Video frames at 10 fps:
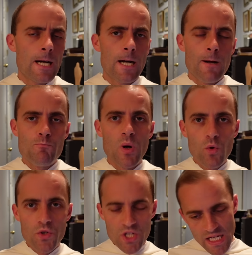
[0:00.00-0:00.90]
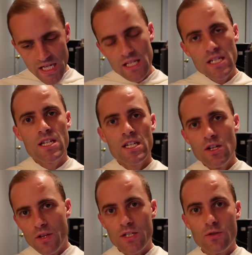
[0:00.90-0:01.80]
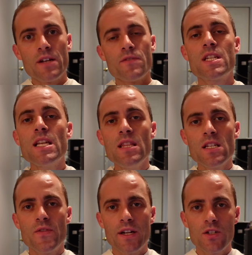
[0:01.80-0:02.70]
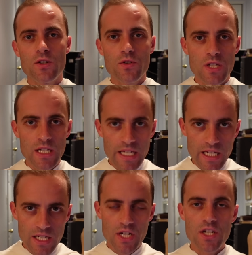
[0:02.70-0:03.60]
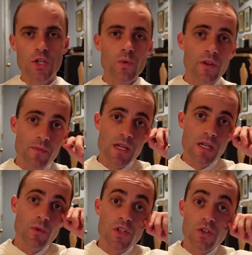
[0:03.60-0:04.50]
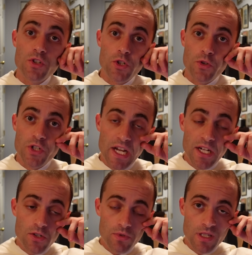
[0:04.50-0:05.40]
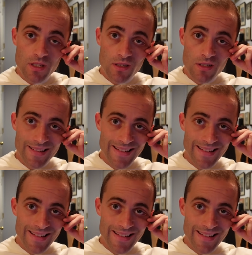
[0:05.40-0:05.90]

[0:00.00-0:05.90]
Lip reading: But we'll see these, you know, like you'll kind of see these vectors, each issuing from him with a certain trajectory,